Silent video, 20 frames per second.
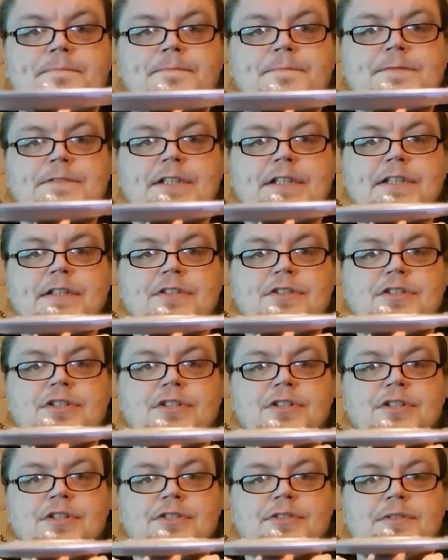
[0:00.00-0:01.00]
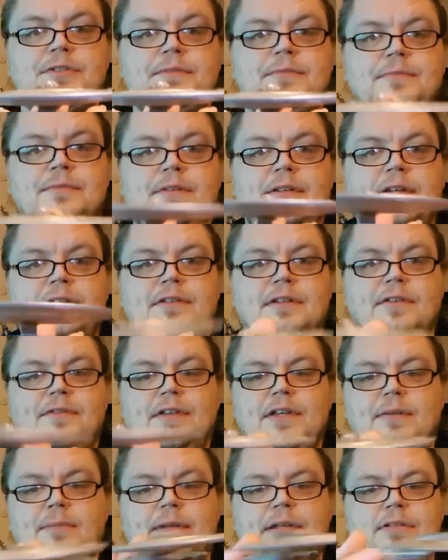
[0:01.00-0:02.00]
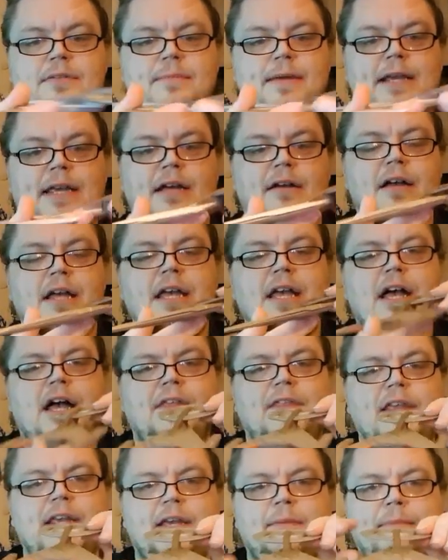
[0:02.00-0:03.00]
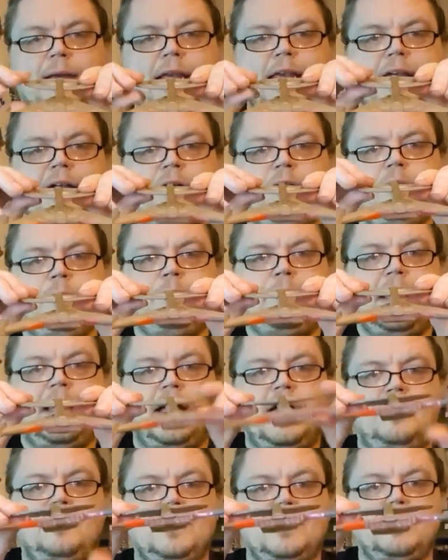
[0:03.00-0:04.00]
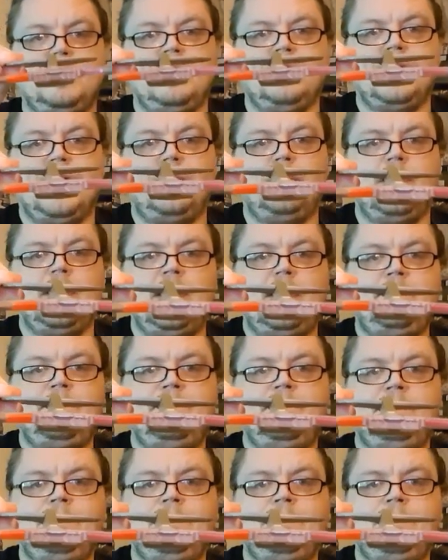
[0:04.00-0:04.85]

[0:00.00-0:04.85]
So you can just, I don't know if you're going to be able to make it out. I think you can make it out better if I do it that way.